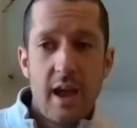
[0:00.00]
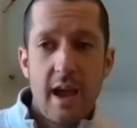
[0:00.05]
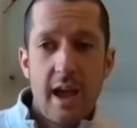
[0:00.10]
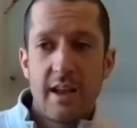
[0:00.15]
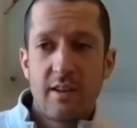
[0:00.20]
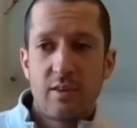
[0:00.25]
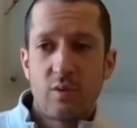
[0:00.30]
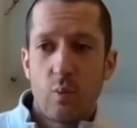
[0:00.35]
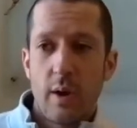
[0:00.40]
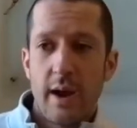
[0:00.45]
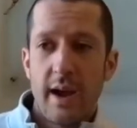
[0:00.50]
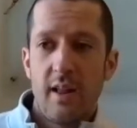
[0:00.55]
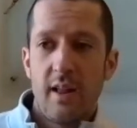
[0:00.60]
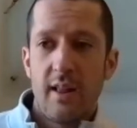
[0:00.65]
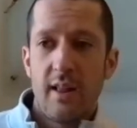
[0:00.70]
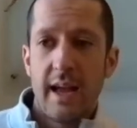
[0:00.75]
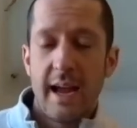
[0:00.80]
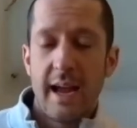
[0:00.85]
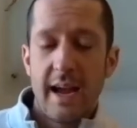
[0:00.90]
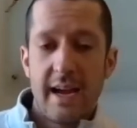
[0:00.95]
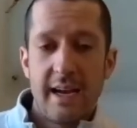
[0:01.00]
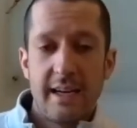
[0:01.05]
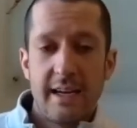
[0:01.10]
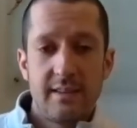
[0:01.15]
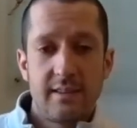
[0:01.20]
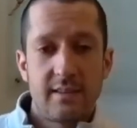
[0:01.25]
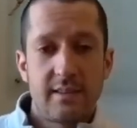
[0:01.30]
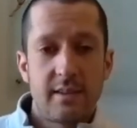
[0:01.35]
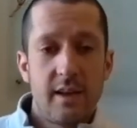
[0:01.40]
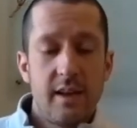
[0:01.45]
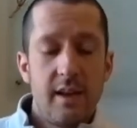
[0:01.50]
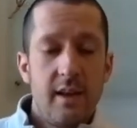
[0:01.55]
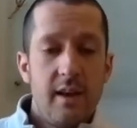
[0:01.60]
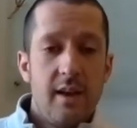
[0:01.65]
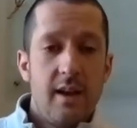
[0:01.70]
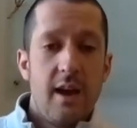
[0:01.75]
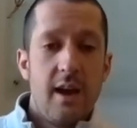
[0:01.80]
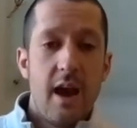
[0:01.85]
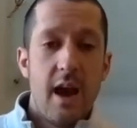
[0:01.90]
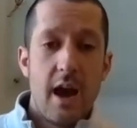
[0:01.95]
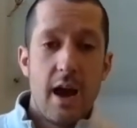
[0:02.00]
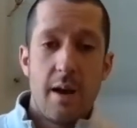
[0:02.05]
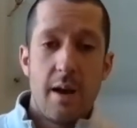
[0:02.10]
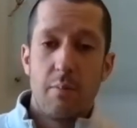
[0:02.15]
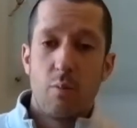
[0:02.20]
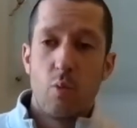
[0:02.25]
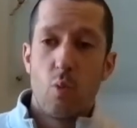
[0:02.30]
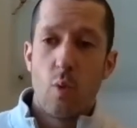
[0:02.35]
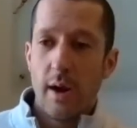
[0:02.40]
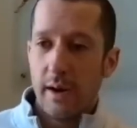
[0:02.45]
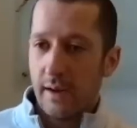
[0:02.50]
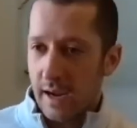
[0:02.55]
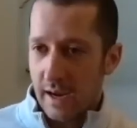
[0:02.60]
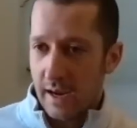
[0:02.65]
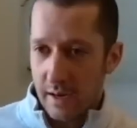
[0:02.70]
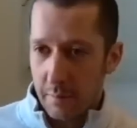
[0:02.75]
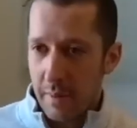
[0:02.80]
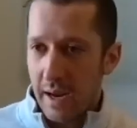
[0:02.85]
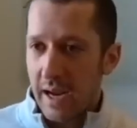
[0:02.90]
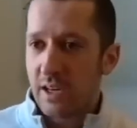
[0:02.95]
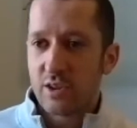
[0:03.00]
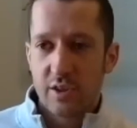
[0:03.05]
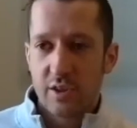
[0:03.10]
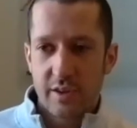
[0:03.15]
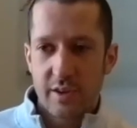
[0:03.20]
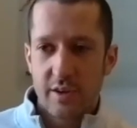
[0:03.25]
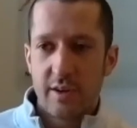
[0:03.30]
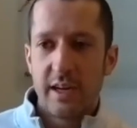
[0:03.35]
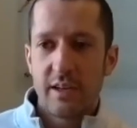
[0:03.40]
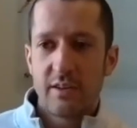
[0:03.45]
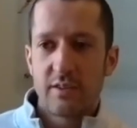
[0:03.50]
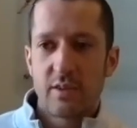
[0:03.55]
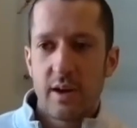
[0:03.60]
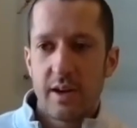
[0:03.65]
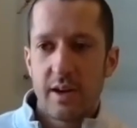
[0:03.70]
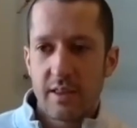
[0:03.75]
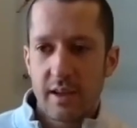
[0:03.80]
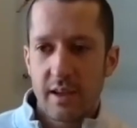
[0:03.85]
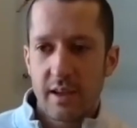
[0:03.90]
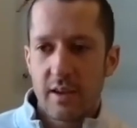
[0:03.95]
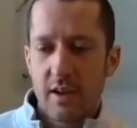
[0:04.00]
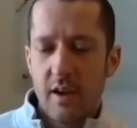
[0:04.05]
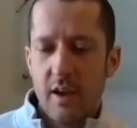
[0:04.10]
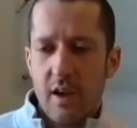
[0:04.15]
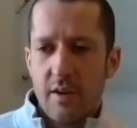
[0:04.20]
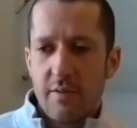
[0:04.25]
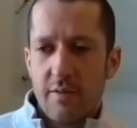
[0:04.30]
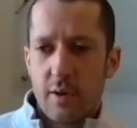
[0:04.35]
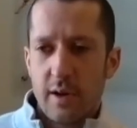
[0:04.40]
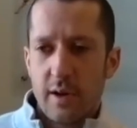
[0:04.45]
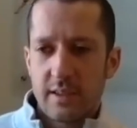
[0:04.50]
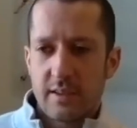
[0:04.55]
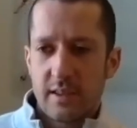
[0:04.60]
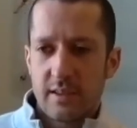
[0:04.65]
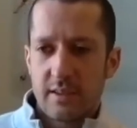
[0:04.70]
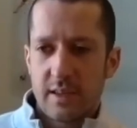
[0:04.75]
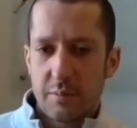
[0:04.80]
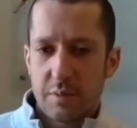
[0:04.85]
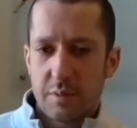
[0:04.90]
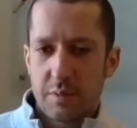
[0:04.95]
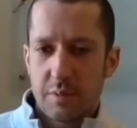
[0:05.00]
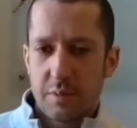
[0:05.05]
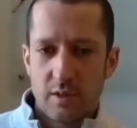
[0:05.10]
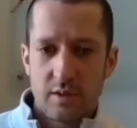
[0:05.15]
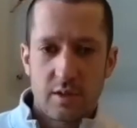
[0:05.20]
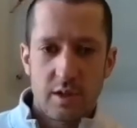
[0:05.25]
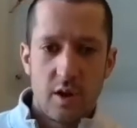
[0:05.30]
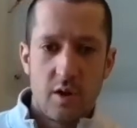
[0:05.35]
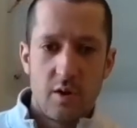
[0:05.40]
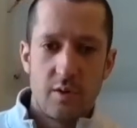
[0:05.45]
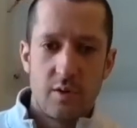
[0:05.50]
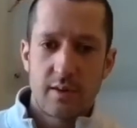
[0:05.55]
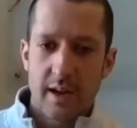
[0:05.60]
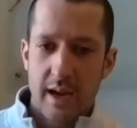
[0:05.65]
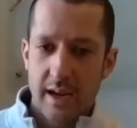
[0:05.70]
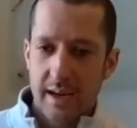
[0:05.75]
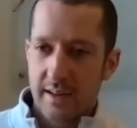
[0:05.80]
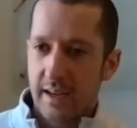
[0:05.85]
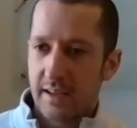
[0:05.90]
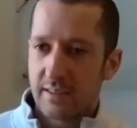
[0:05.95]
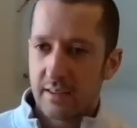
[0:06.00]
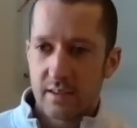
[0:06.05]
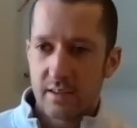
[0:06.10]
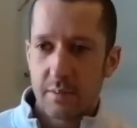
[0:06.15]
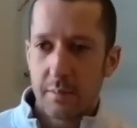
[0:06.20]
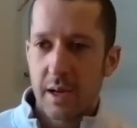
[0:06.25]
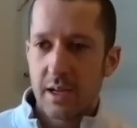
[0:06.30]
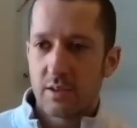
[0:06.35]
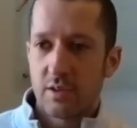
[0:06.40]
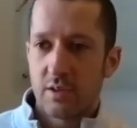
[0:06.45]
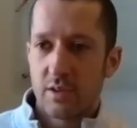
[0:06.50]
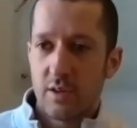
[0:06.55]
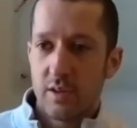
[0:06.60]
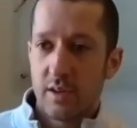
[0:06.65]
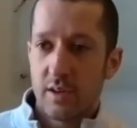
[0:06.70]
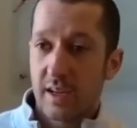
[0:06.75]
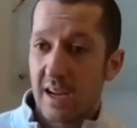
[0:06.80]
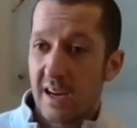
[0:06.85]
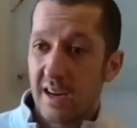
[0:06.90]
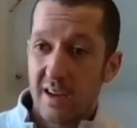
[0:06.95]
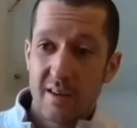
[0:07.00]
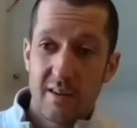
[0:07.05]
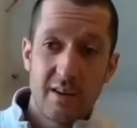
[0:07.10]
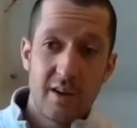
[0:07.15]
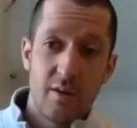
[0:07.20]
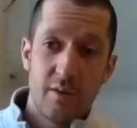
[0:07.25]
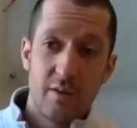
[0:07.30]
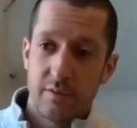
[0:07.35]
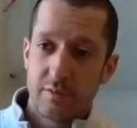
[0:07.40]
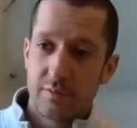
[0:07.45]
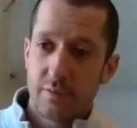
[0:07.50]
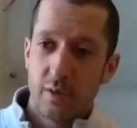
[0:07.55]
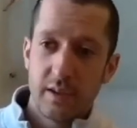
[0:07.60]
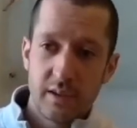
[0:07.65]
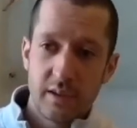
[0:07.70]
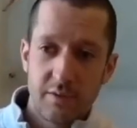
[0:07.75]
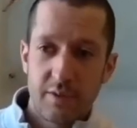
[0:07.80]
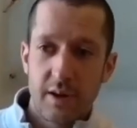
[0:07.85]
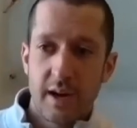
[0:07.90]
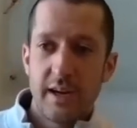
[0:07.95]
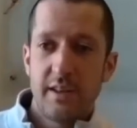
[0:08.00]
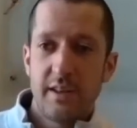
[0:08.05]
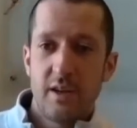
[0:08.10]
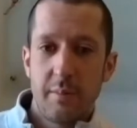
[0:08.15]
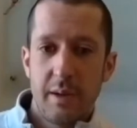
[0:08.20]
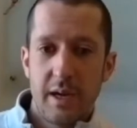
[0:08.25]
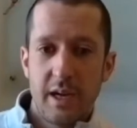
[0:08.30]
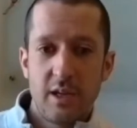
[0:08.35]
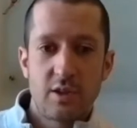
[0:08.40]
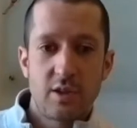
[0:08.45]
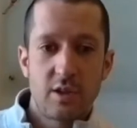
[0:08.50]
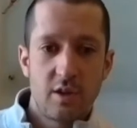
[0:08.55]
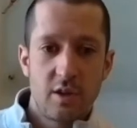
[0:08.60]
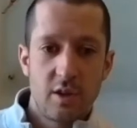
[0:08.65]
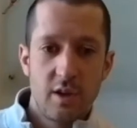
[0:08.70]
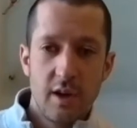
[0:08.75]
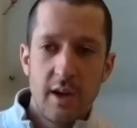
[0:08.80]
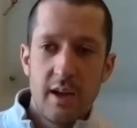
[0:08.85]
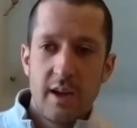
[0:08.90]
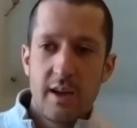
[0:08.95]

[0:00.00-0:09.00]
as well as what kind of major they're in. So I think, for instance, some students, kind of takes a semester or two to kind of, fully define their major,